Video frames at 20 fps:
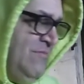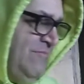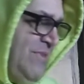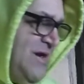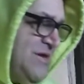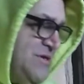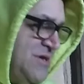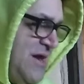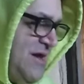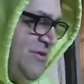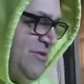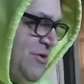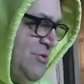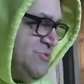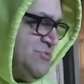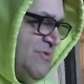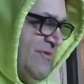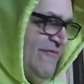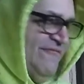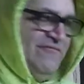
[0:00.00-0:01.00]
But
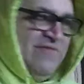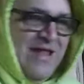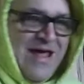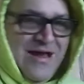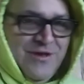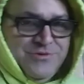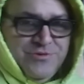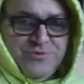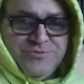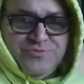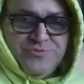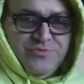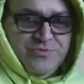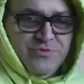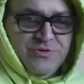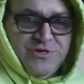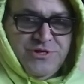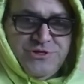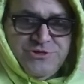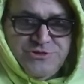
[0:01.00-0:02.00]
those were flat. Those were
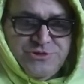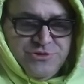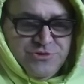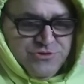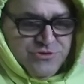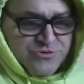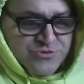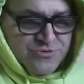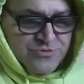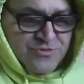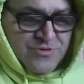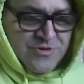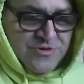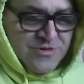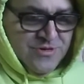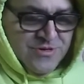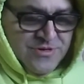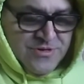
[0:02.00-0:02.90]
real easy to do.